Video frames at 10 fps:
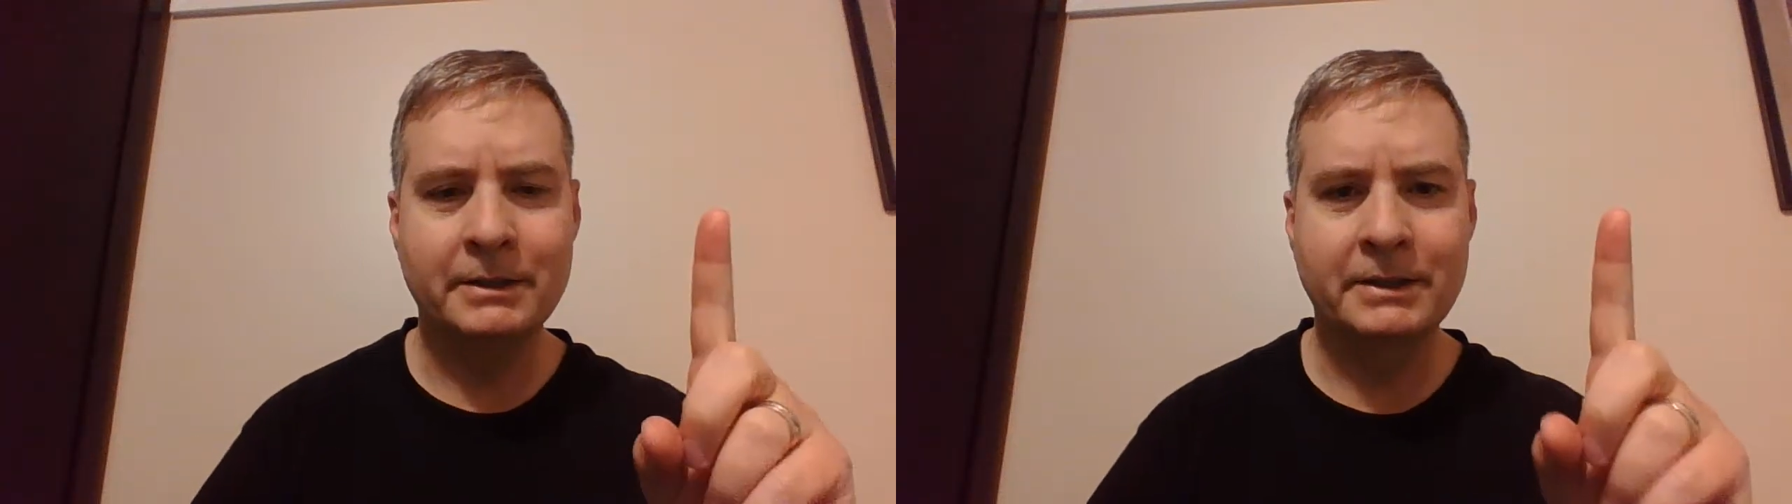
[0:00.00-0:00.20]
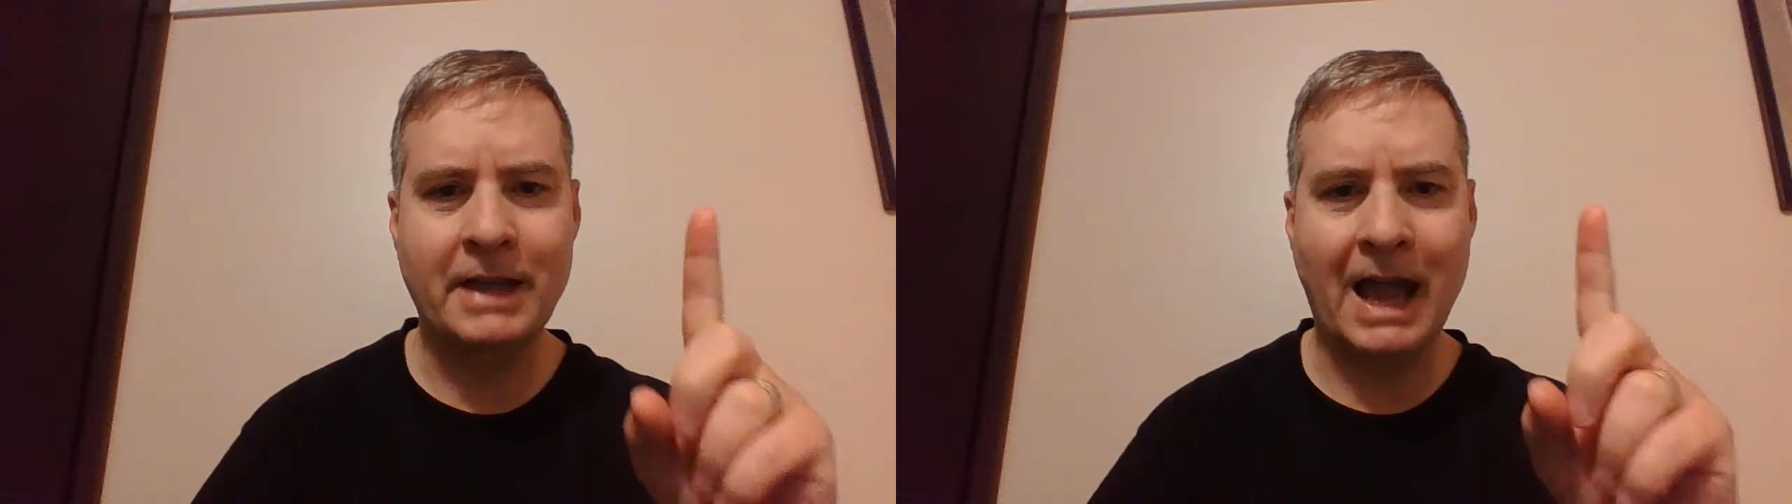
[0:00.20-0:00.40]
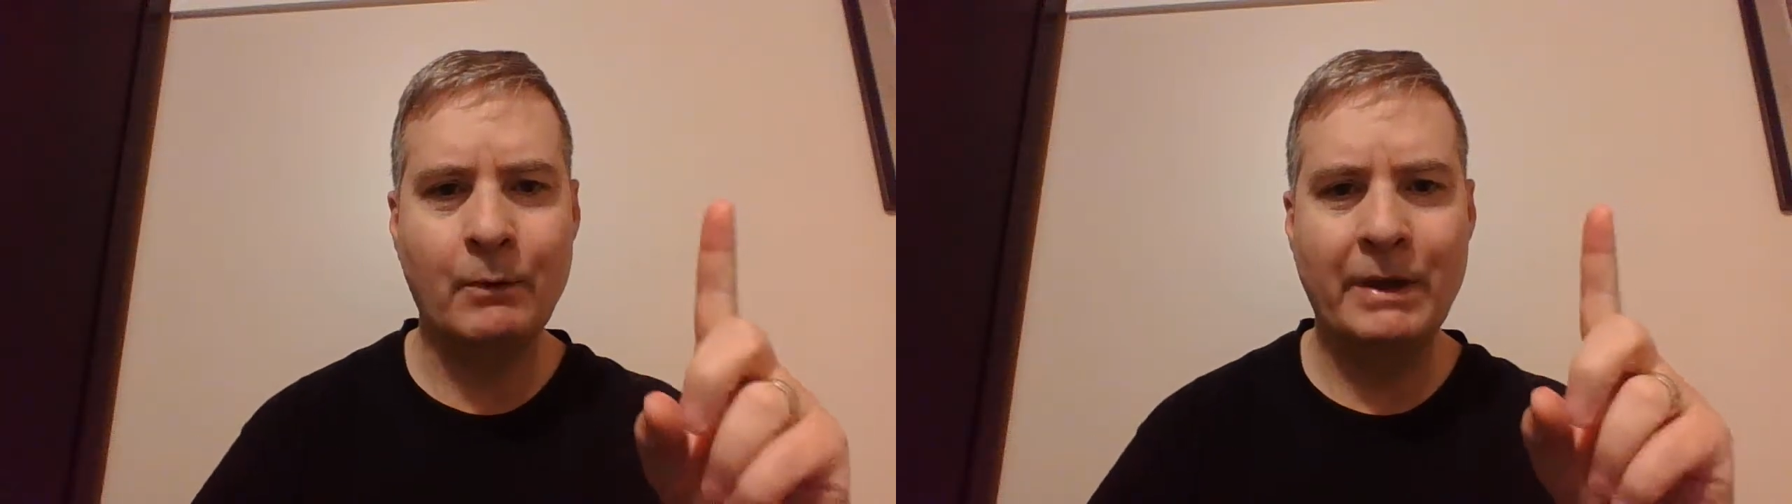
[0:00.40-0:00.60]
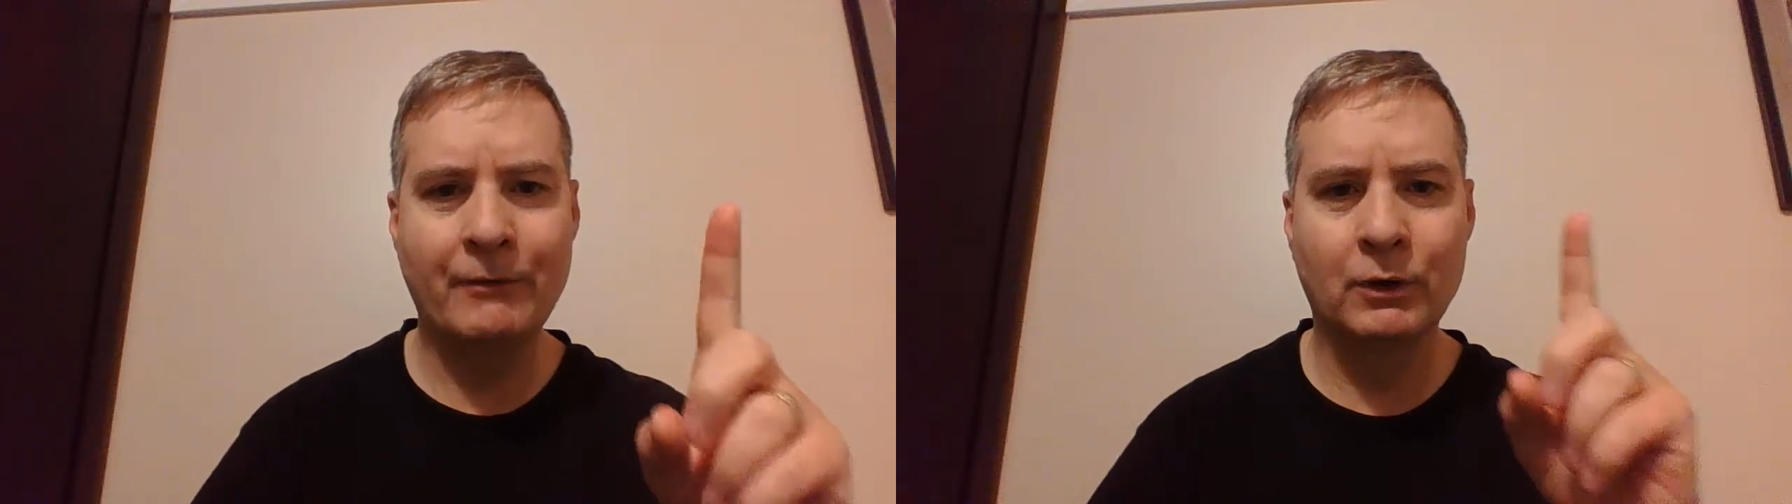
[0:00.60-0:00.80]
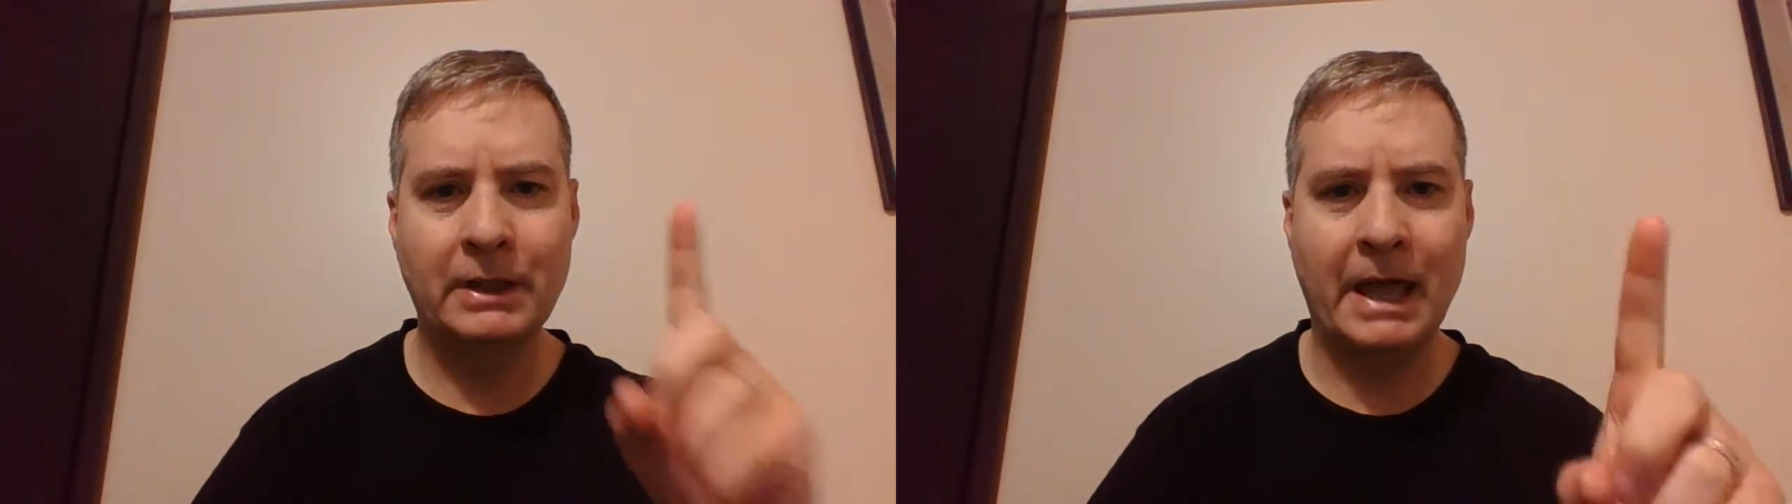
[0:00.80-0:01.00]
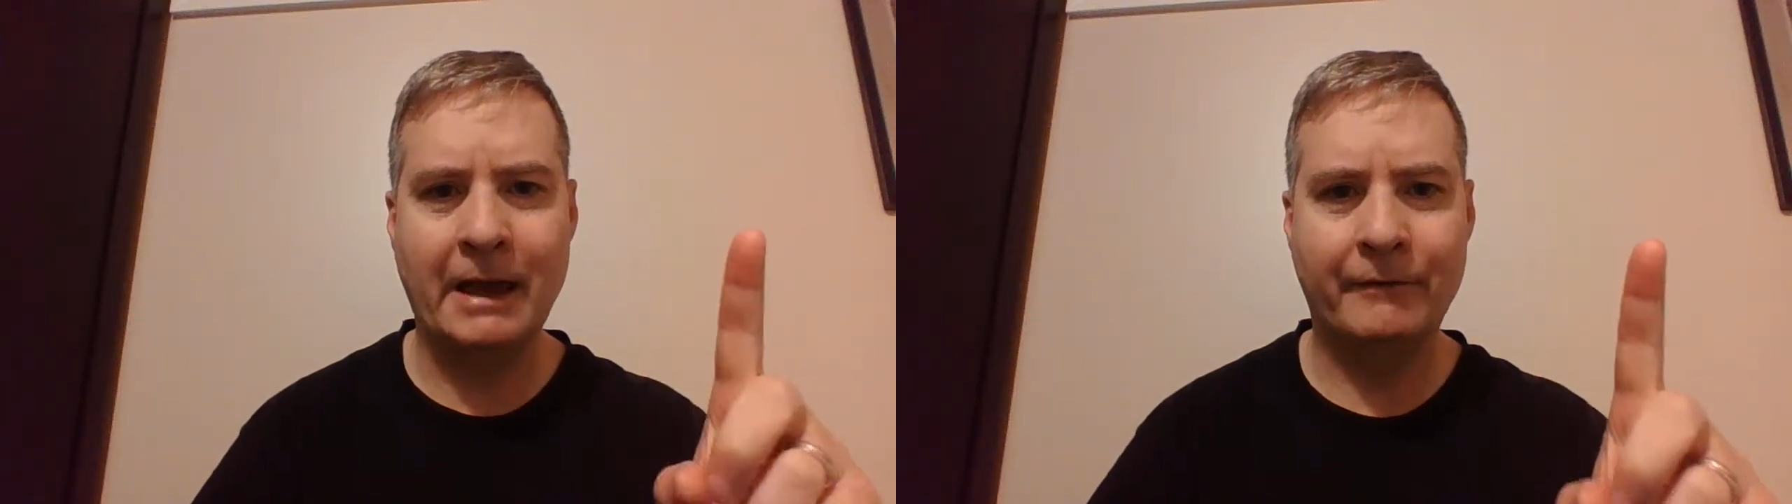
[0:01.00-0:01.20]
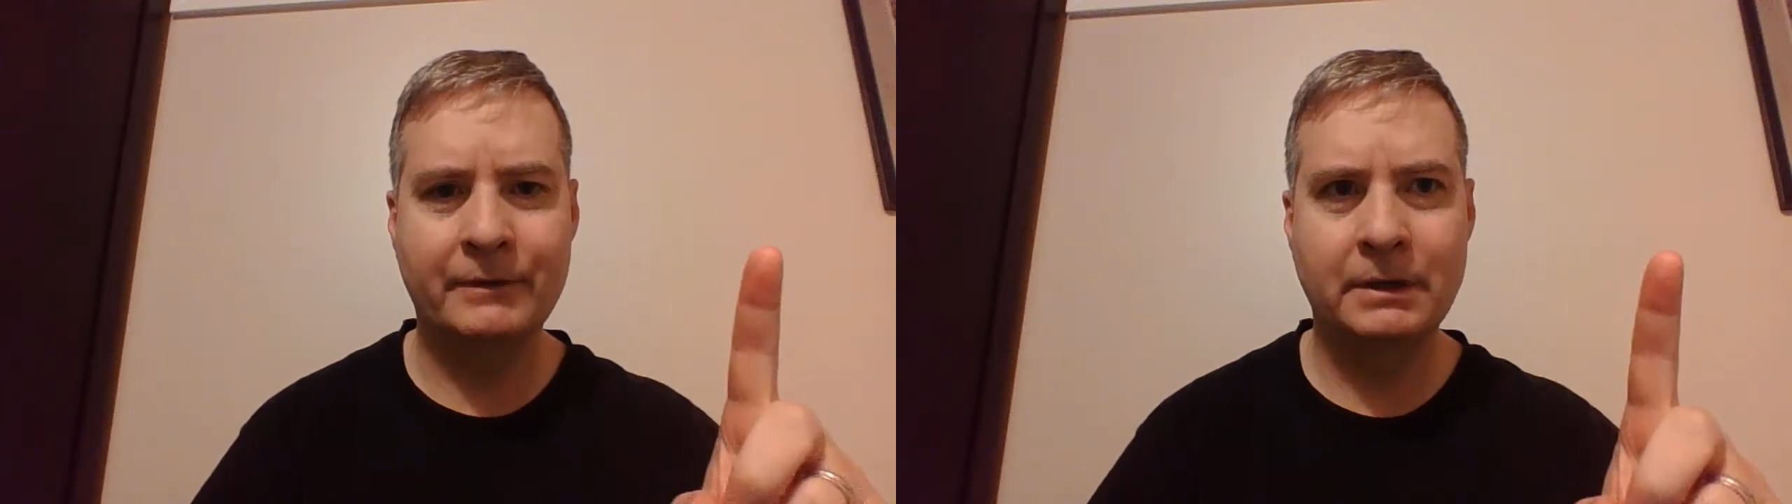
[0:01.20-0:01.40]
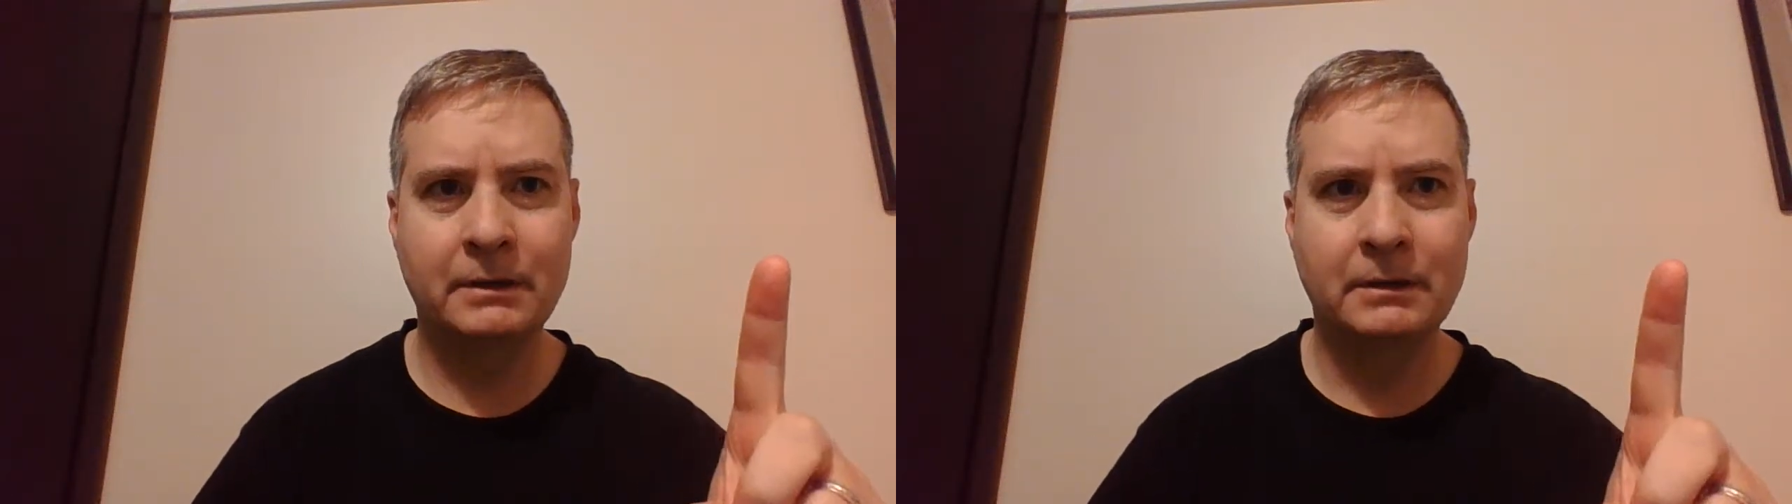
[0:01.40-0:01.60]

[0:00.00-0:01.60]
Skyweaver left,